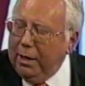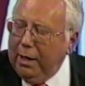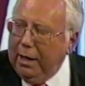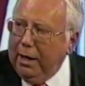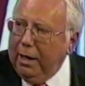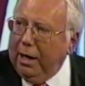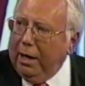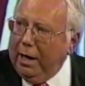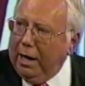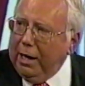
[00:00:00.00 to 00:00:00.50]

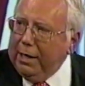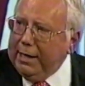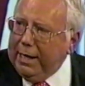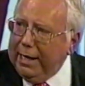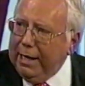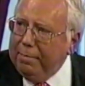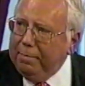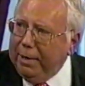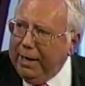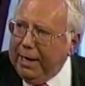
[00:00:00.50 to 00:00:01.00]
Our
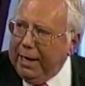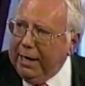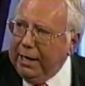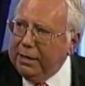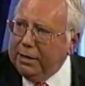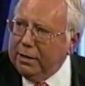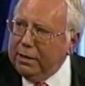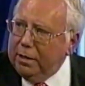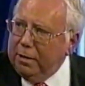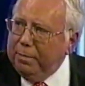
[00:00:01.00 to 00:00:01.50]

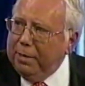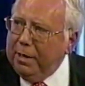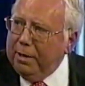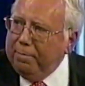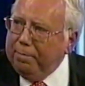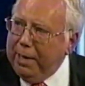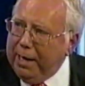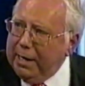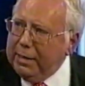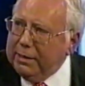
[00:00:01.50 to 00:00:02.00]
campaigns are
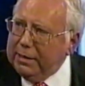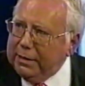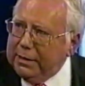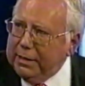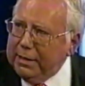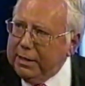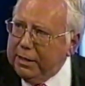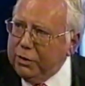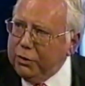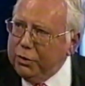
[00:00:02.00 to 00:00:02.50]
about
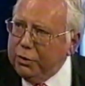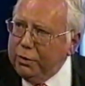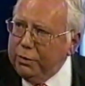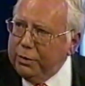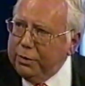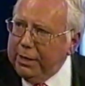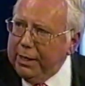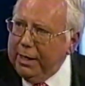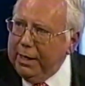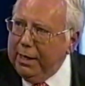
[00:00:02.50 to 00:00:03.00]
policy
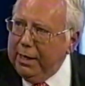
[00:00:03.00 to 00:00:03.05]
issues,